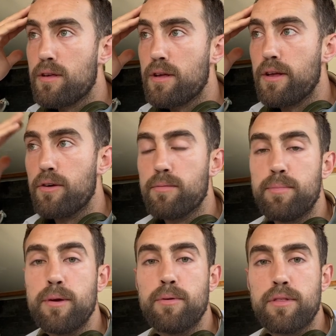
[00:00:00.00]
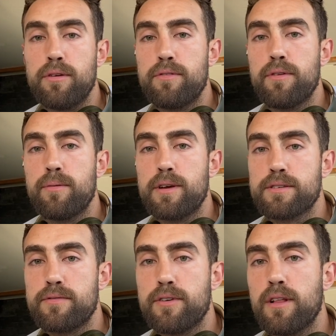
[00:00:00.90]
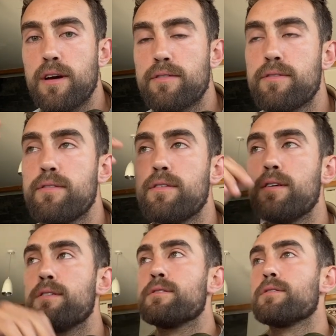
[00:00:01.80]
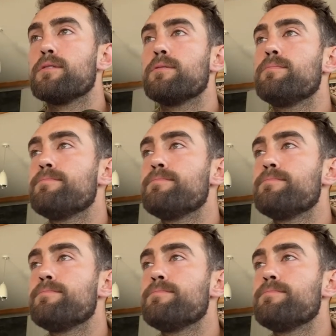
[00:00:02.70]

it'll be with you for the rest of your life. And so,